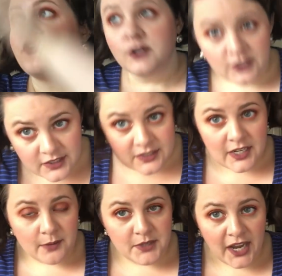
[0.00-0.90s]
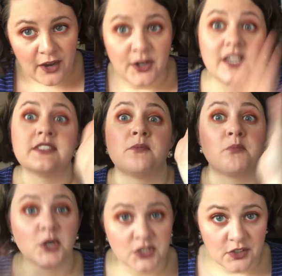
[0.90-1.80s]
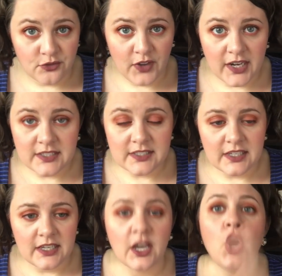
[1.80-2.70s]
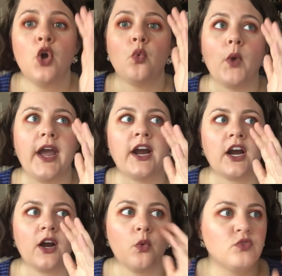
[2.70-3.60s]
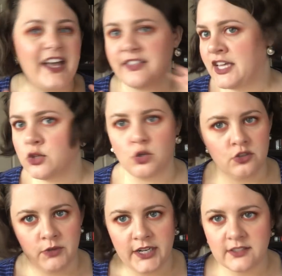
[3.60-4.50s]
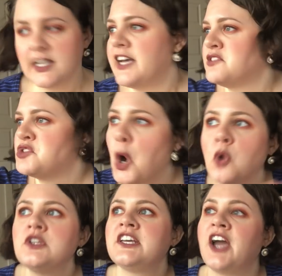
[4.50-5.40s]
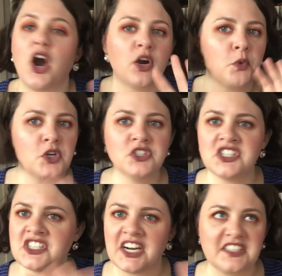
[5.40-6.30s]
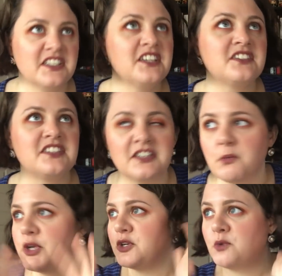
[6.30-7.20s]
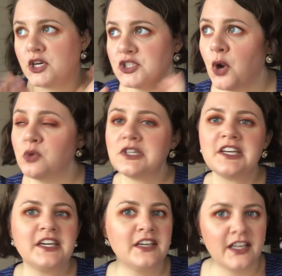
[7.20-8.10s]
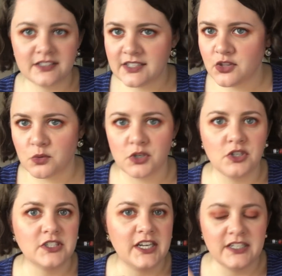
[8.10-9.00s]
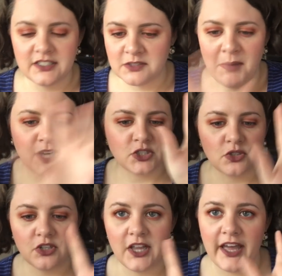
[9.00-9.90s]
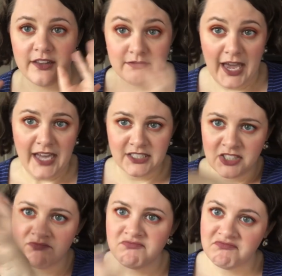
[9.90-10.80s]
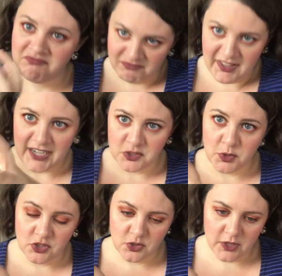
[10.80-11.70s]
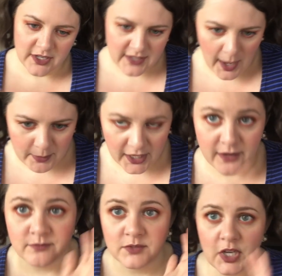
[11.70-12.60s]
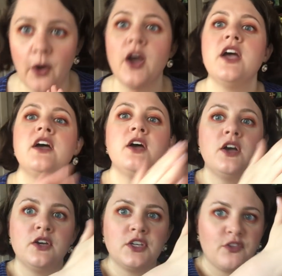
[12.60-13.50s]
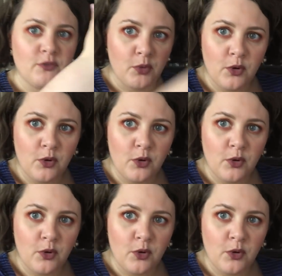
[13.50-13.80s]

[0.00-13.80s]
furthest step down is immersive fantasy where like think Lord of the Rings, like totally our world does not exist, we, you are totally in this other world. It is magical and that that is where the story is happening. So go from